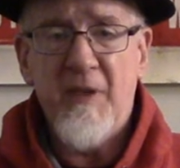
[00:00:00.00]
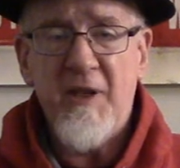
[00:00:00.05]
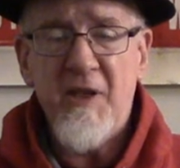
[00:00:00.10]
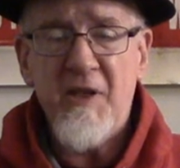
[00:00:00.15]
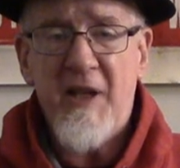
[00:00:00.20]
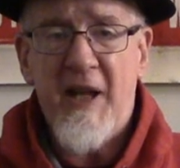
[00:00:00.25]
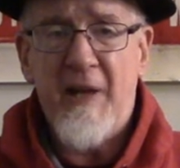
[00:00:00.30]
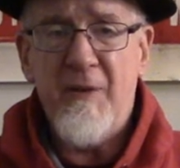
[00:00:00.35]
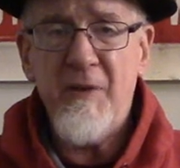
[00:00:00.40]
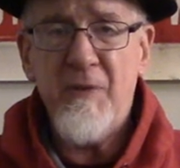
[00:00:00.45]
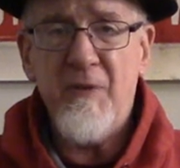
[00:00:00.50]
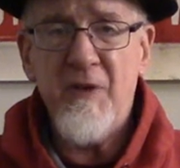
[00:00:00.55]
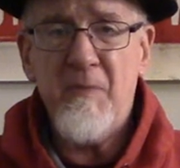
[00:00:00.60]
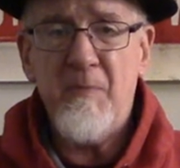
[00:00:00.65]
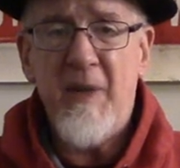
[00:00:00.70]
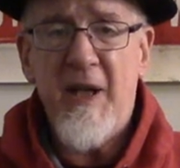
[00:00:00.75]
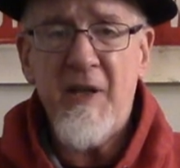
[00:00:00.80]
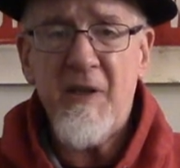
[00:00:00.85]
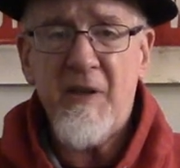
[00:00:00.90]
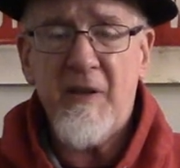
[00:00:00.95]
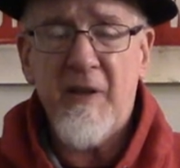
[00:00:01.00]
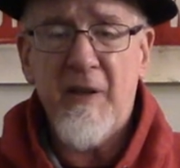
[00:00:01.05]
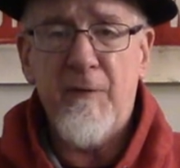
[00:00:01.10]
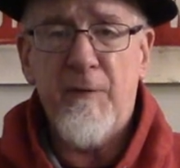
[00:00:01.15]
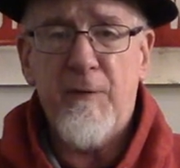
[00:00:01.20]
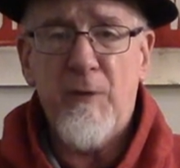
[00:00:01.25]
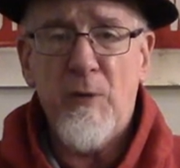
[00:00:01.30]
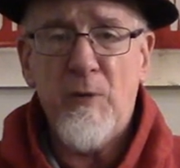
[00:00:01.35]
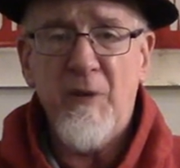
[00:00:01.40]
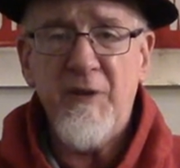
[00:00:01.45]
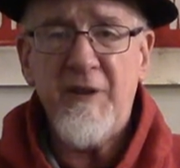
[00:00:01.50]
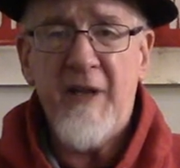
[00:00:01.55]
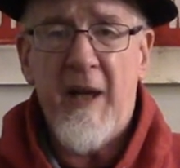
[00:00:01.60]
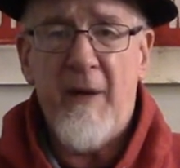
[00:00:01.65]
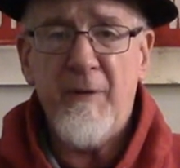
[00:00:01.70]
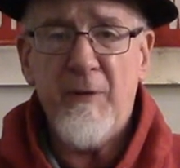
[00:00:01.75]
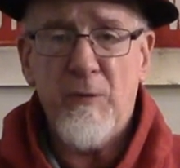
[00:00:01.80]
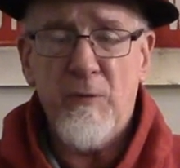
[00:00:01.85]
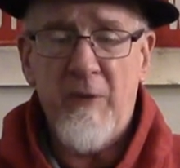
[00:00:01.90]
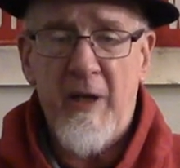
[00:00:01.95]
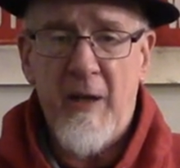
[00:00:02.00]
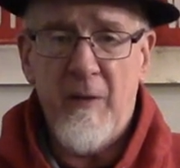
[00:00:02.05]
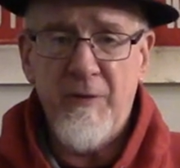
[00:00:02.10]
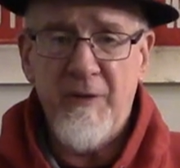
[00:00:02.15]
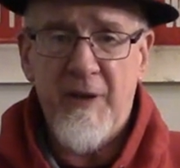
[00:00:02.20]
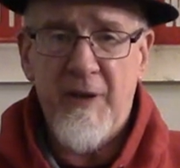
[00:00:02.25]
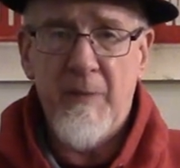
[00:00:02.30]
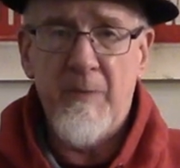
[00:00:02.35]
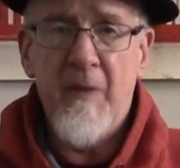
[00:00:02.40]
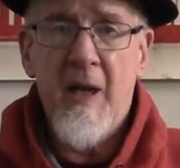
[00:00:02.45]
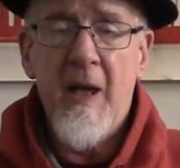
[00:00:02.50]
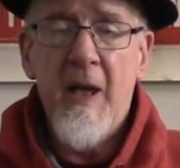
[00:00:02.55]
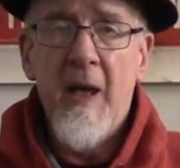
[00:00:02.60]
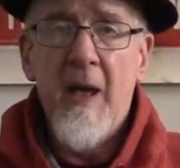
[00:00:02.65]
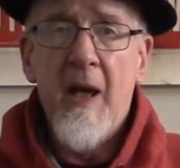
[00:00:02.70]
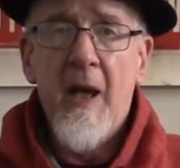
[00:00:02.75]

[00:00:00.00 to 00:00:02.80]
But his house was basically falling down around him.